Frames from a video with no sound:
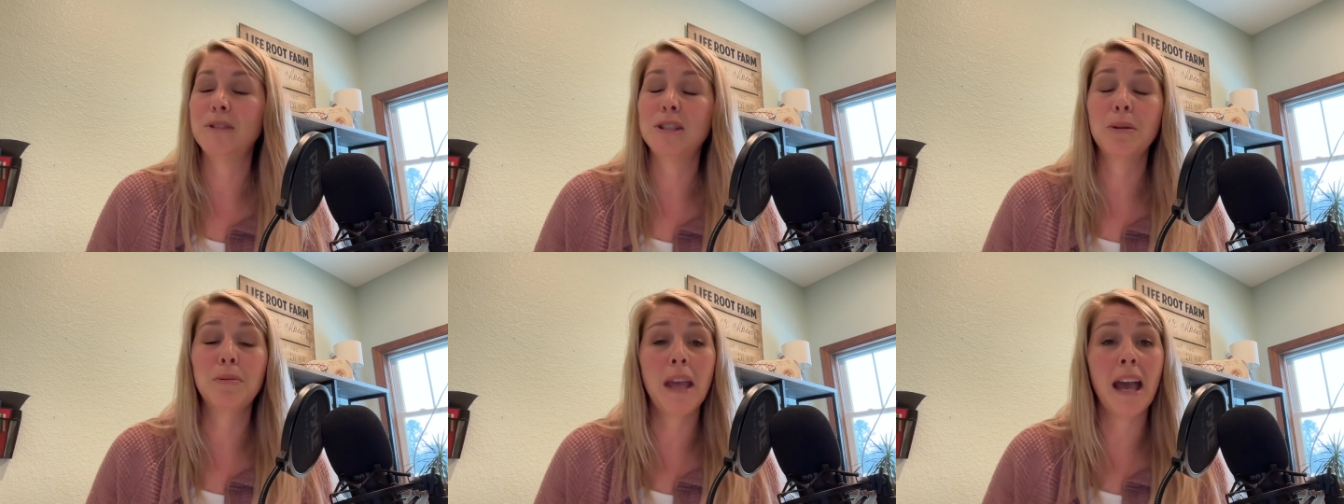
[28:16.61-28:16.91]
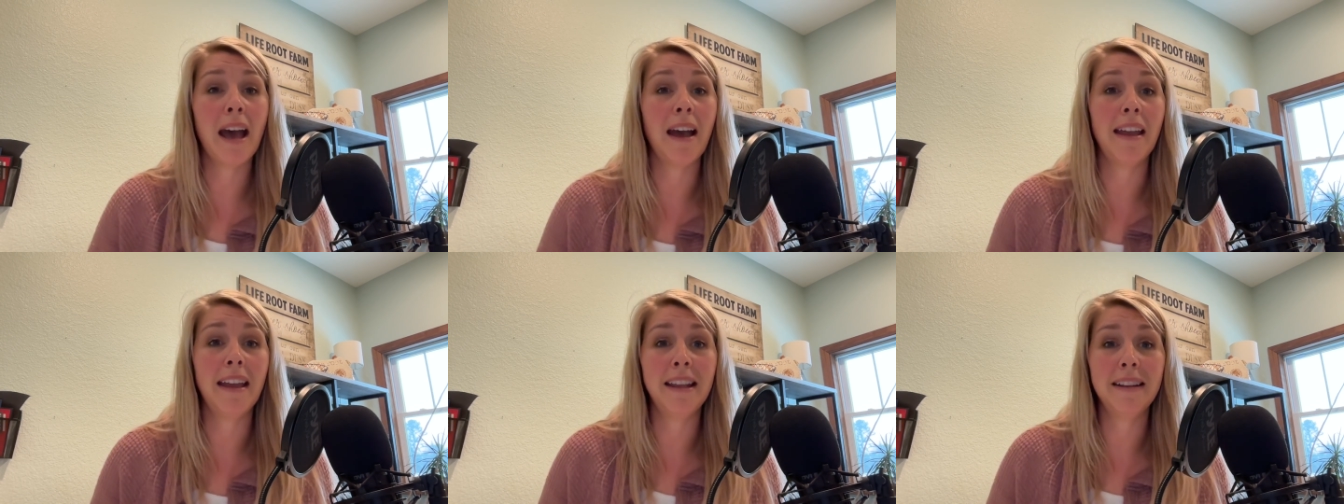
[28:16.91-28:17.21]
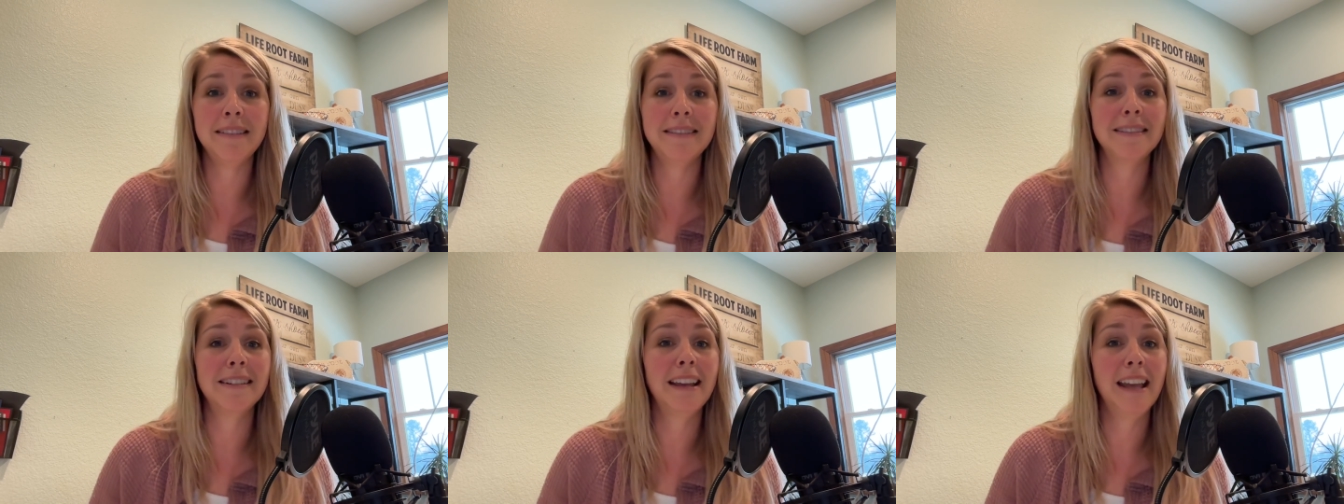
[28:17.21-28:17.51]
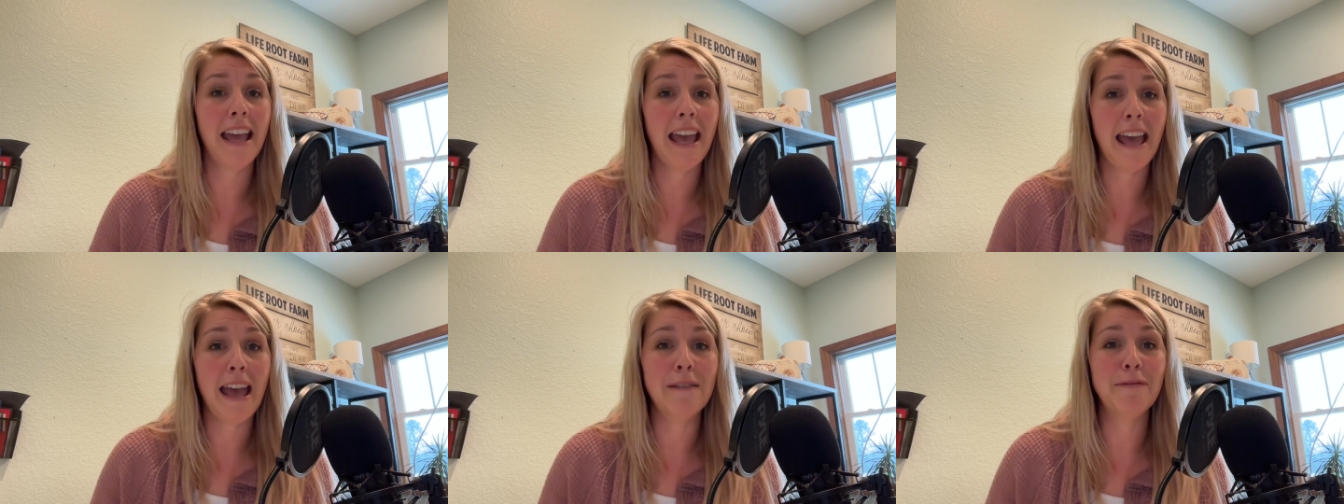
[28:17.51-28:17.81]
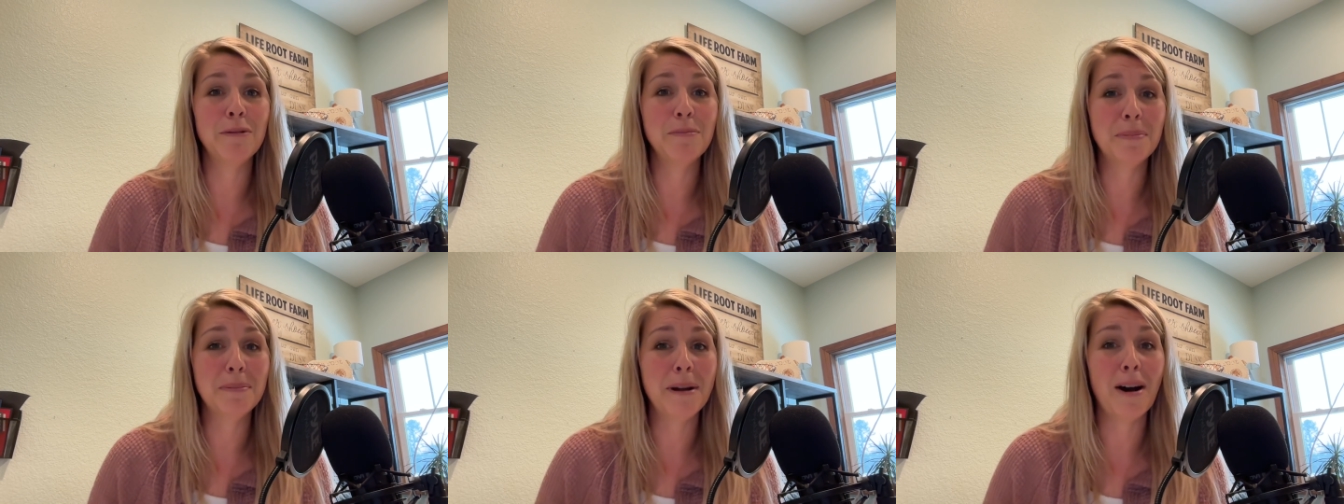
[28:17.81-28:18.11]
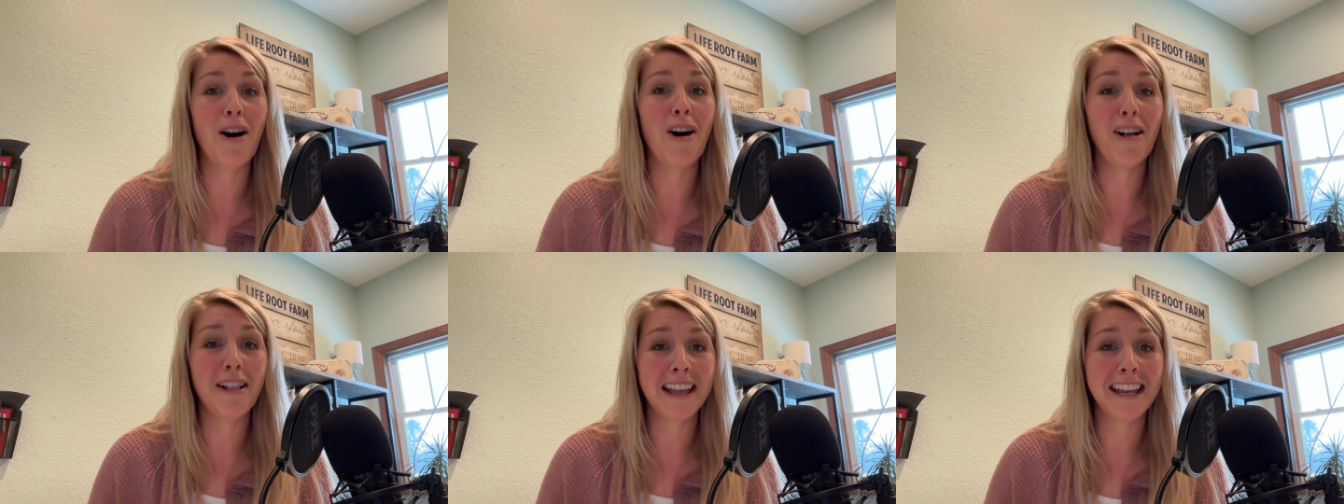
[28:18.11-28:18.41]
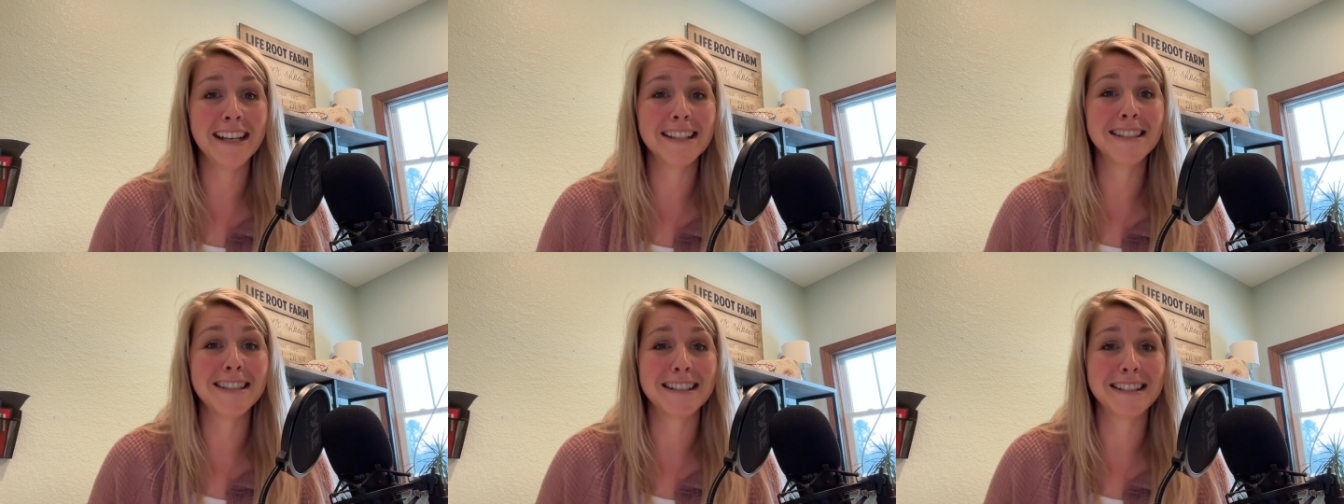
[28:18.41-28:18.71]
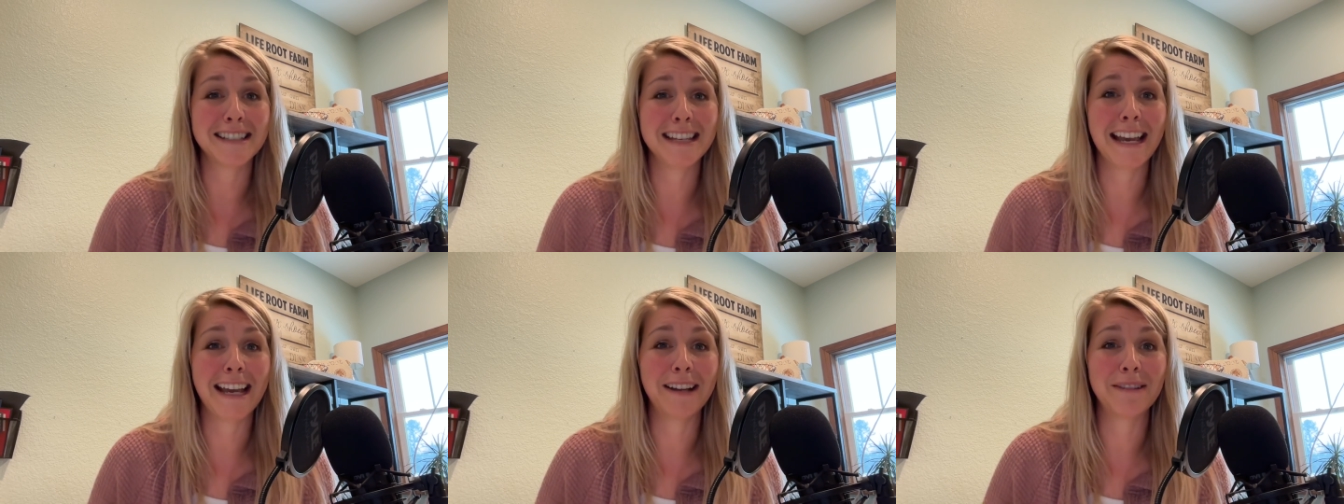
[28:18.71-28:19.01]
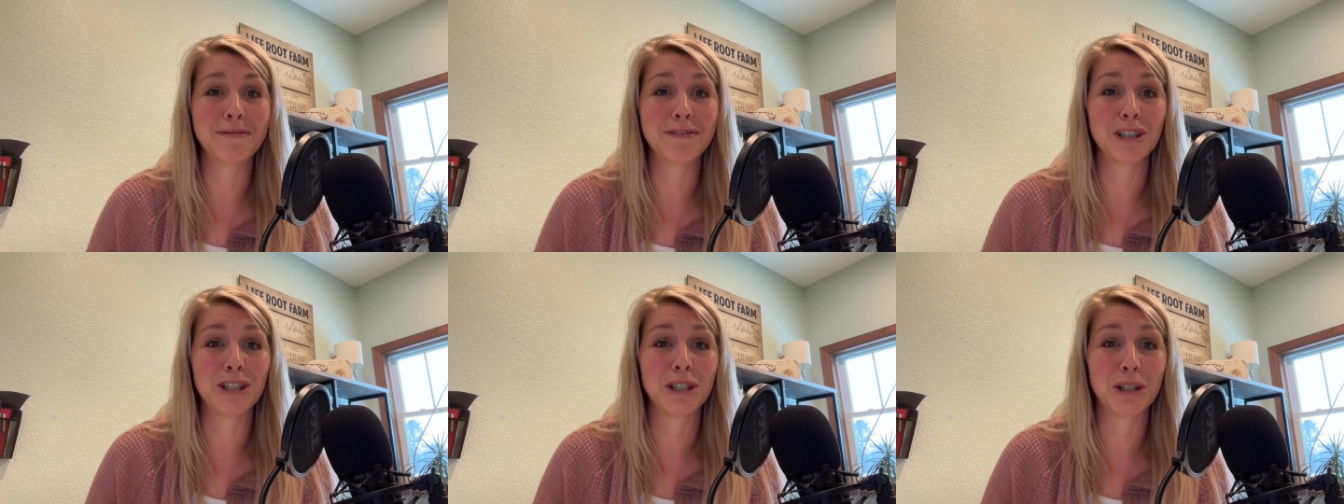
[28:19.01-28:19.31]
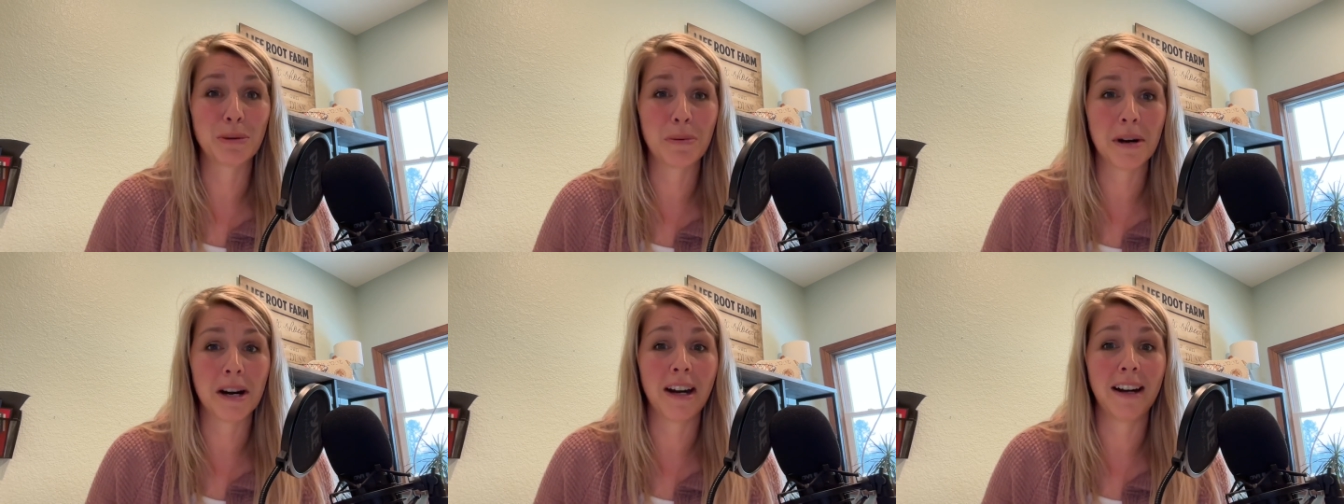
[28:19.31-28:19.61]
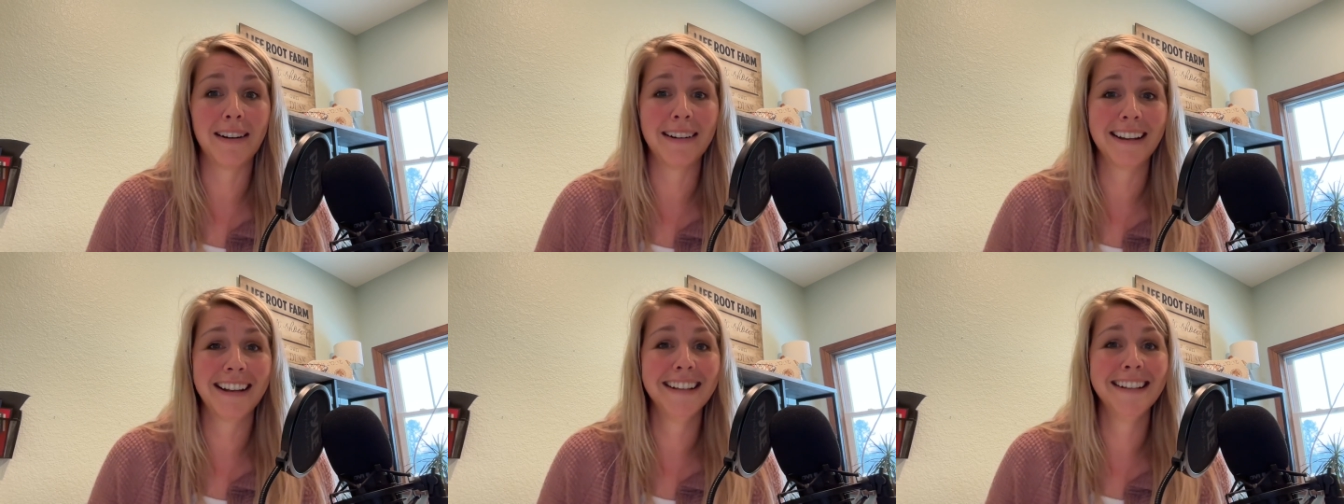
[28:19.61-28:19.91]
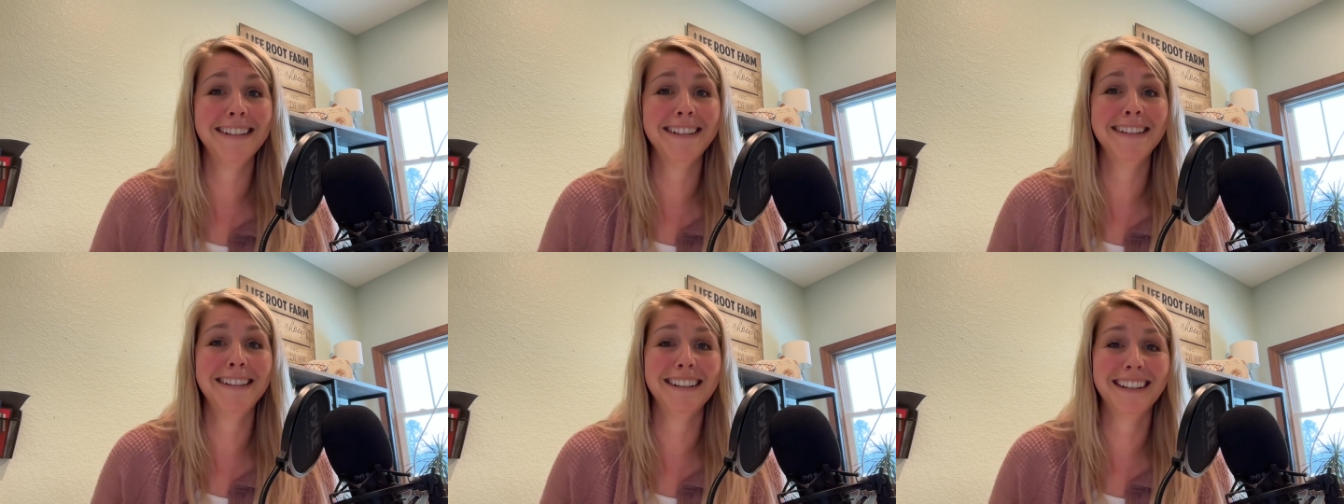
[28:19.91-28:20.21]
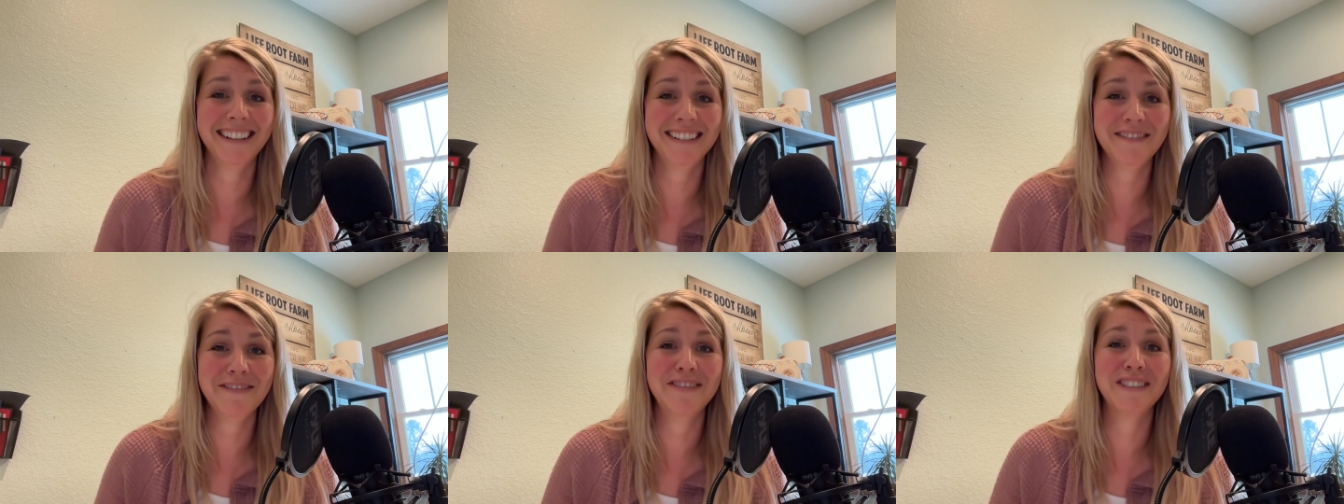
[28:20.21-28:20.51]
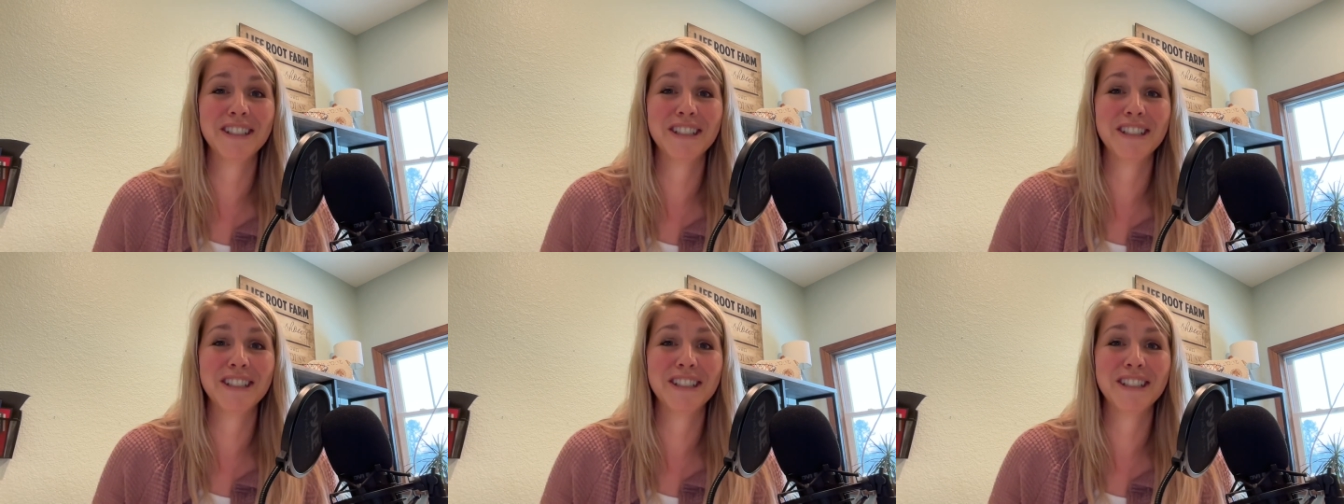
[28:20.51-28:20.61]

So yeah, it every all hands on deck for sure. For